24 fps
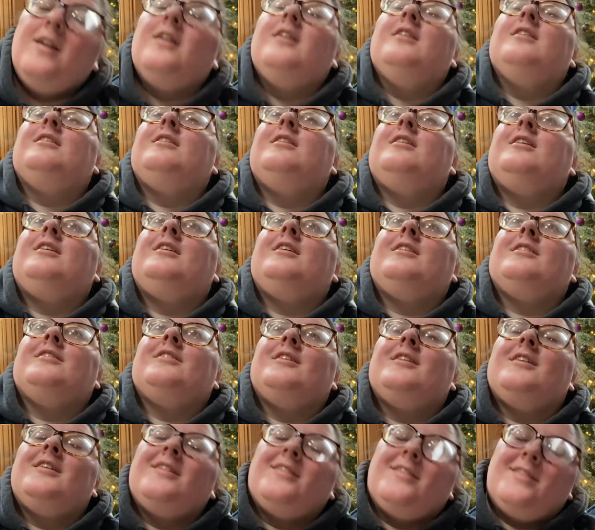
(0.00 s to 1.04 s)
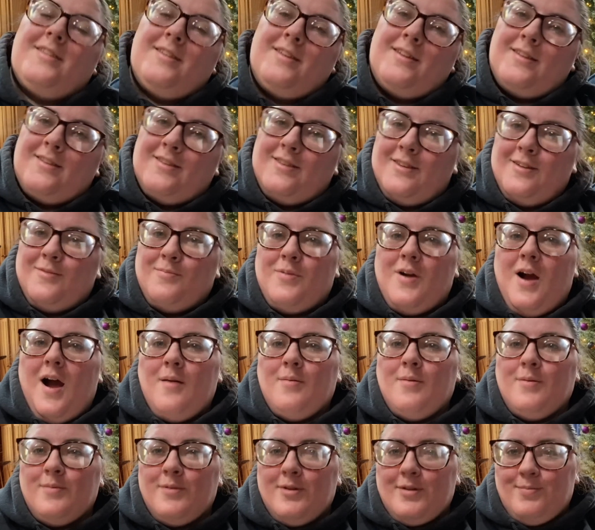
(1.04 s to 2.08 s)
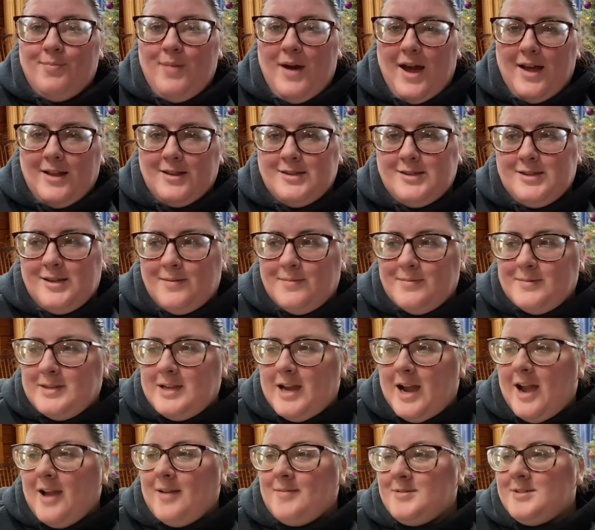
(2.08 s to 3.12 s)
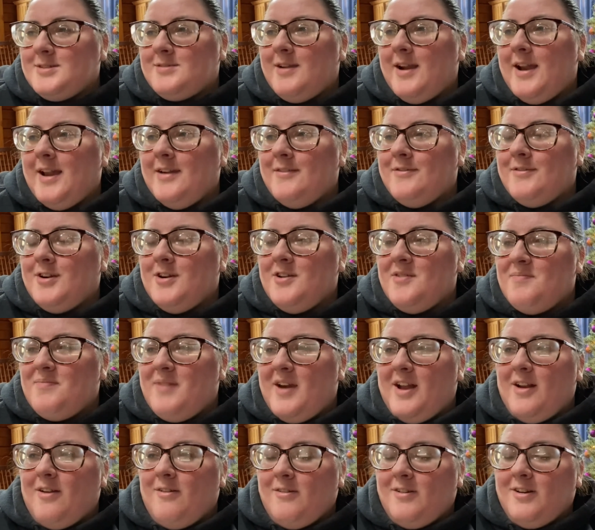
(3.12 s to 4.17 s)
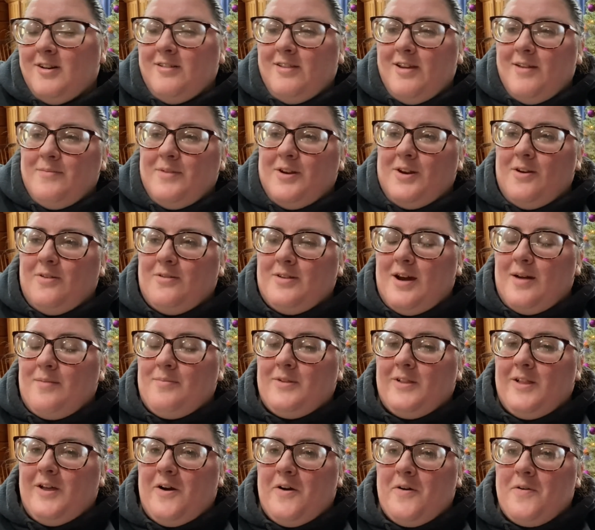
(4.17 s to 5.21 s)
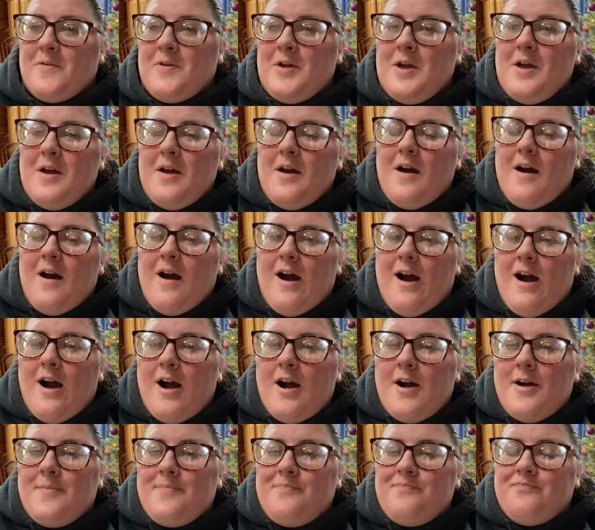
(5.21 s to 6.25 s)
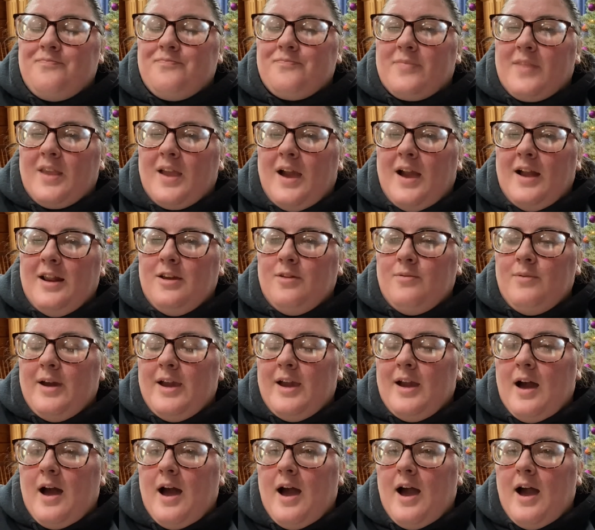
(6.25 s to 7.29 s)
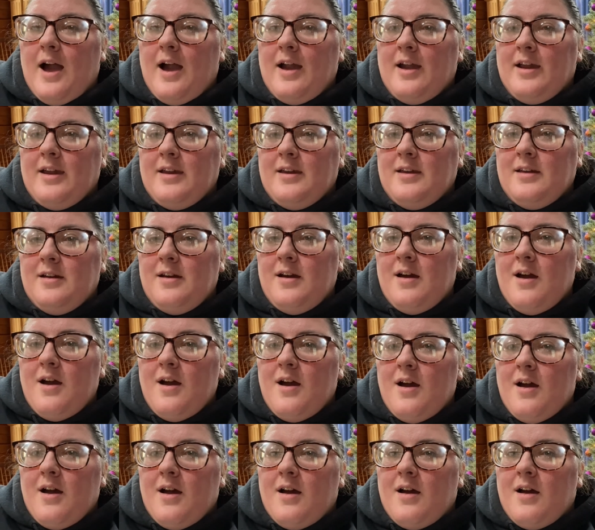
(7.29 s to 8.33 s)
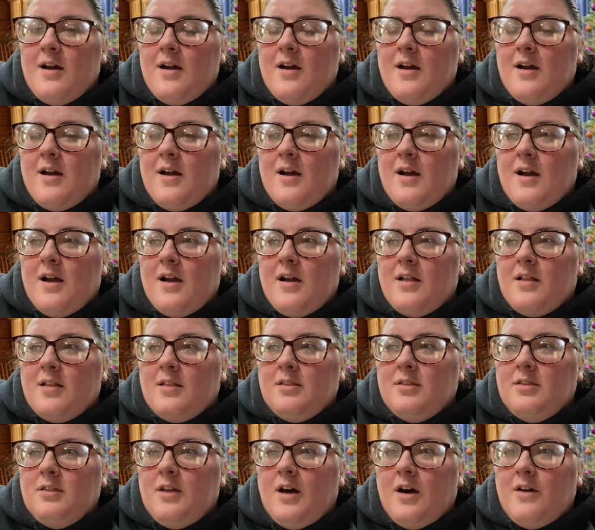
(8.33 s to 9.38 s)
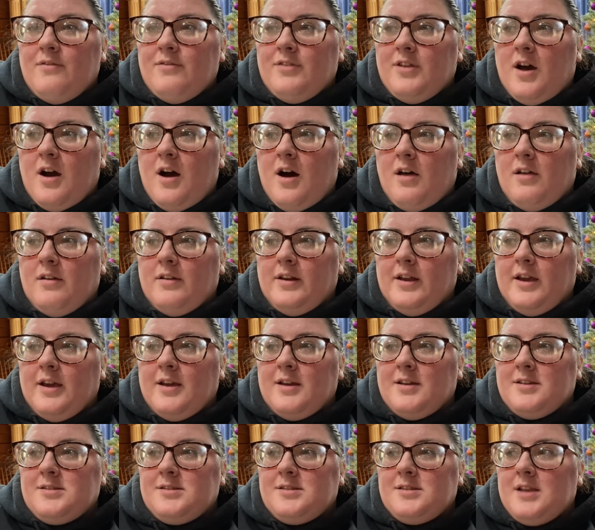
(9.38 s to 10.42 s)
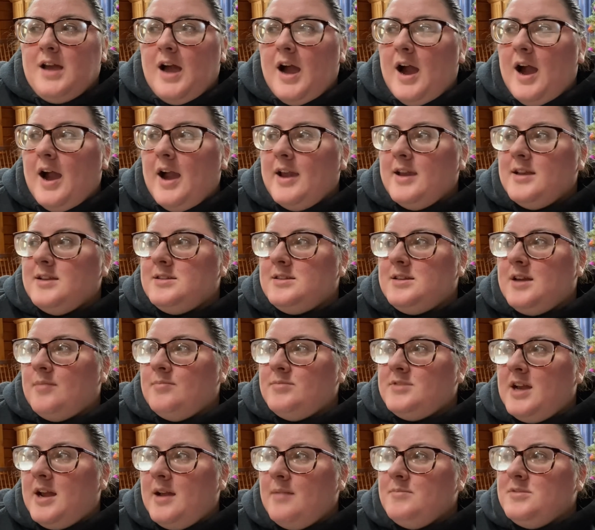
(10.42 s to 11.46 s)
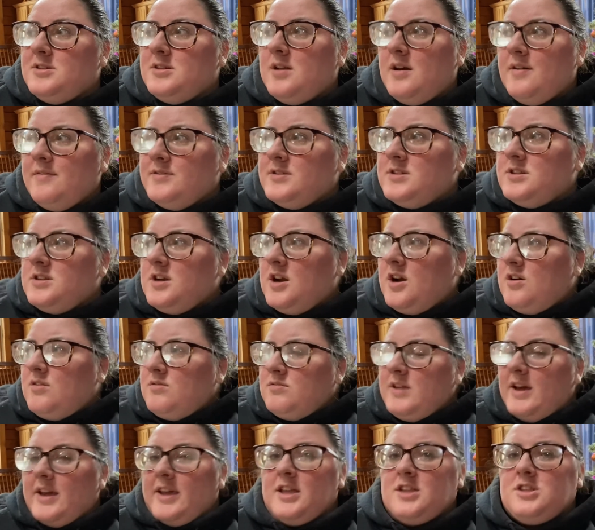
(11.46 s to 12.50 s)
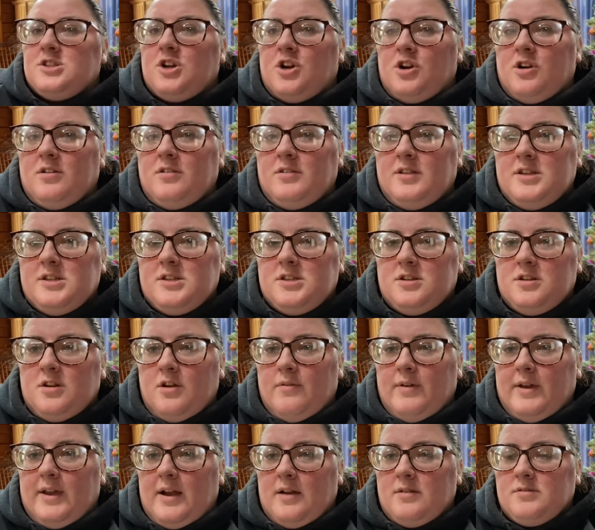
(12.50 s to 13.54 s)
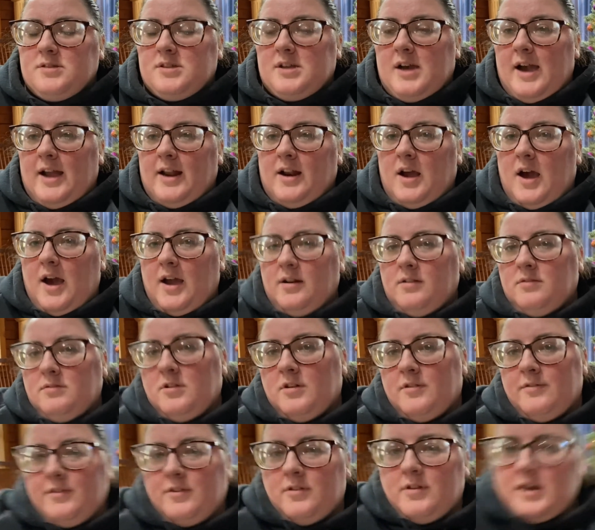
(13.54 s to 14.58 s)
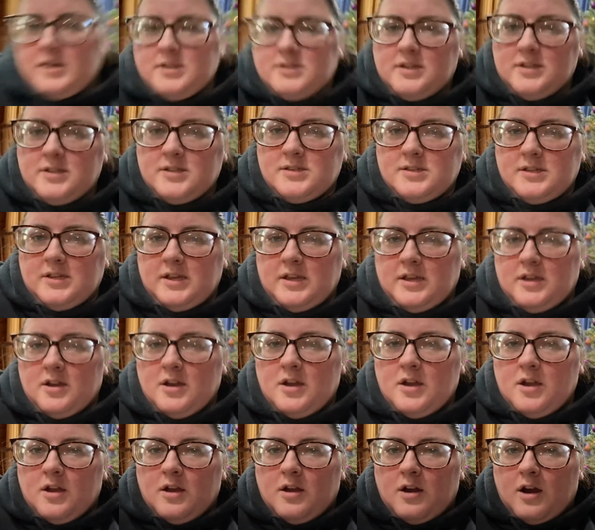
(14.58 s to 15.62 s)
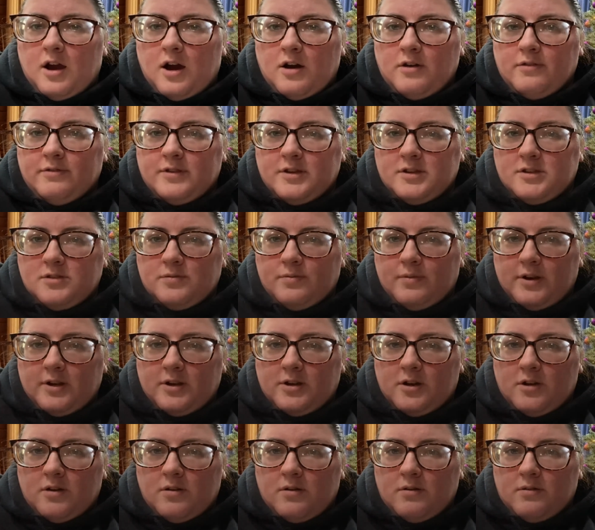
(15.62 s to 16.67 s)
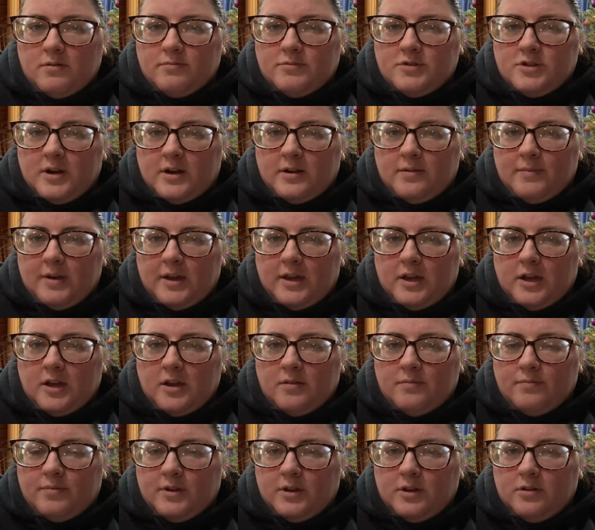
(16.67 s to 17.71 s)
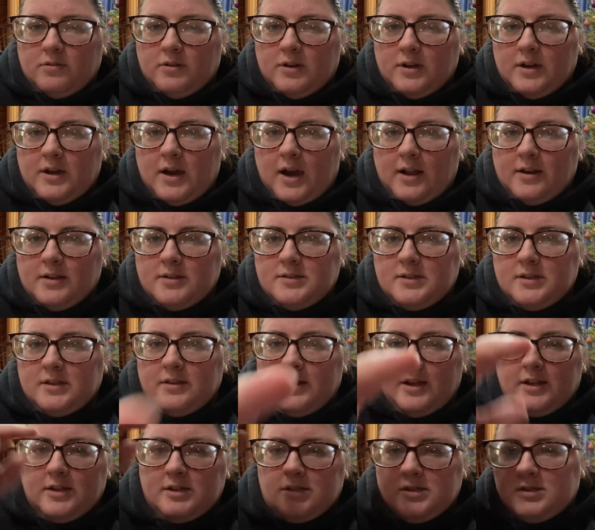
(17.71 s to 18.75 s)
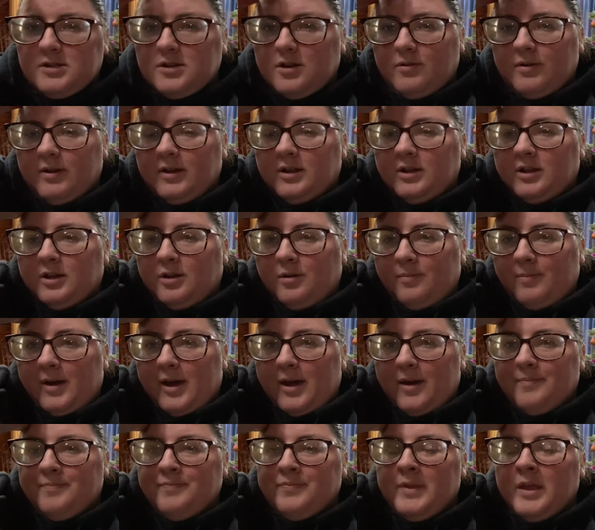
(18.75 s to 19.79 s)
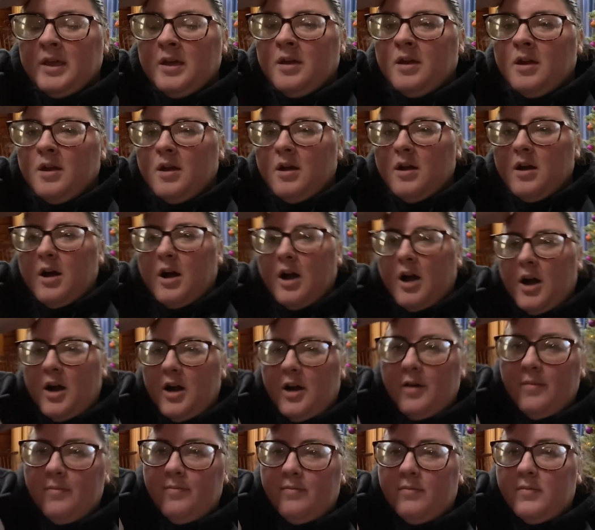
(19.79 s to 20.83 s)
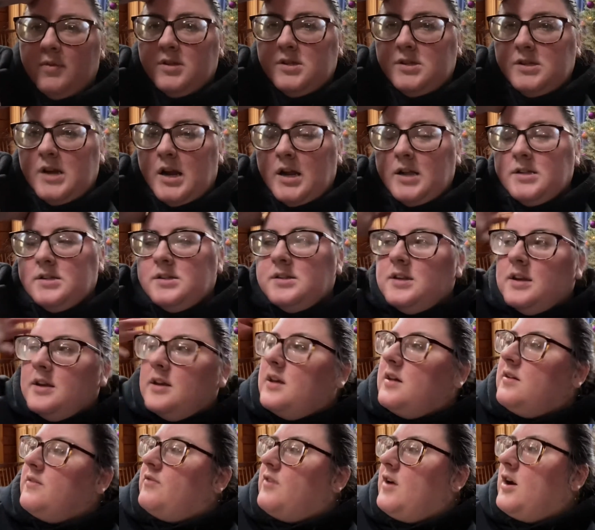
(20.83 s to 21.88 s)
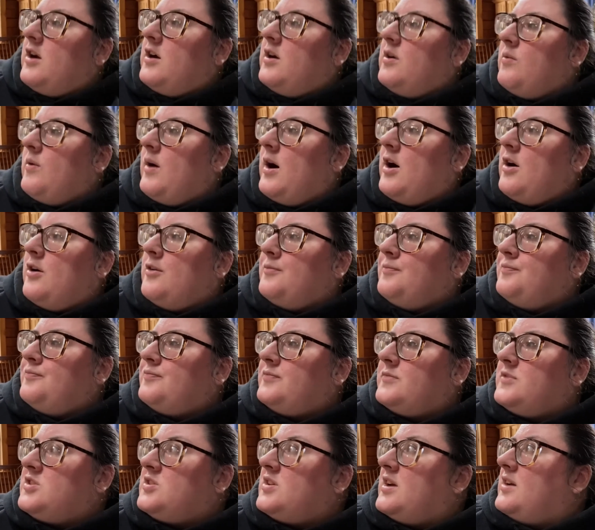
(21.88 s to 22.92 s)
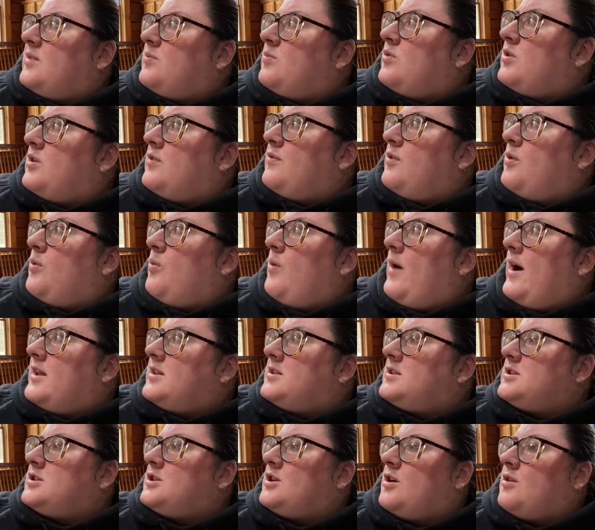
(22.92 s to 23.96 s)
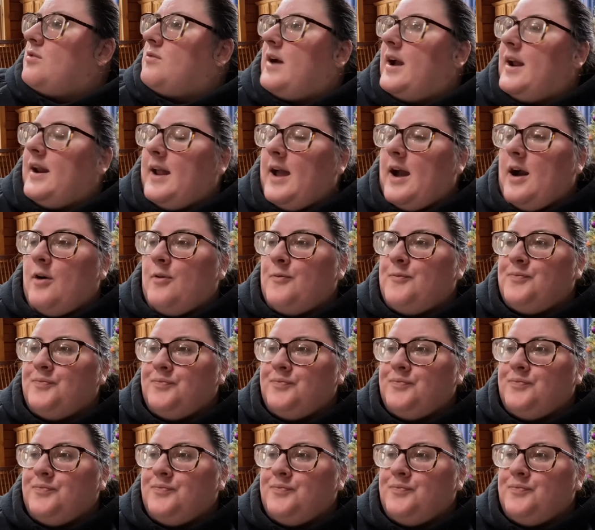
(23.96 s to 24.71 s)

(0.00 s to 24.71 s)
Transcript: The problem with pets sometimes, right? If you're a pet owner, let me know down below. Anyway, I love the holidays. I sometimes love snow, like it's currently snowing outside. I don't know if you guys can see out this window. I'm trying to make it, but you can kind of see that it's snowing a little bit. It's not sticking very well. It's like more of a wet snow right now.